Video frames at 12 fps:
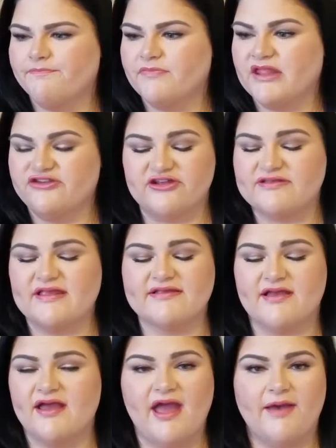It just does
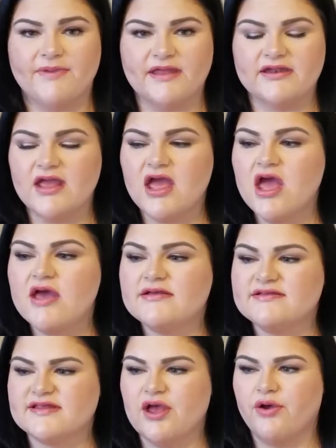not happen.
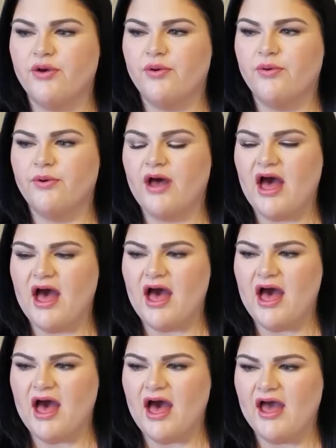So
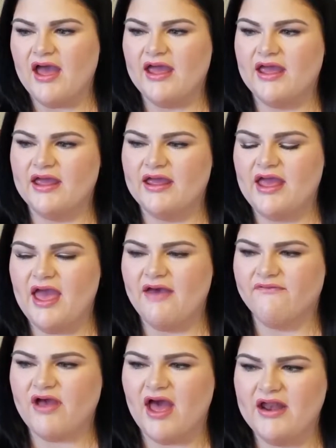I
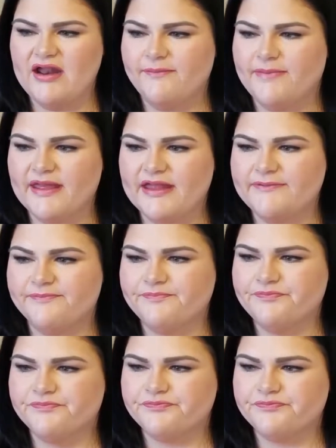have kind of been,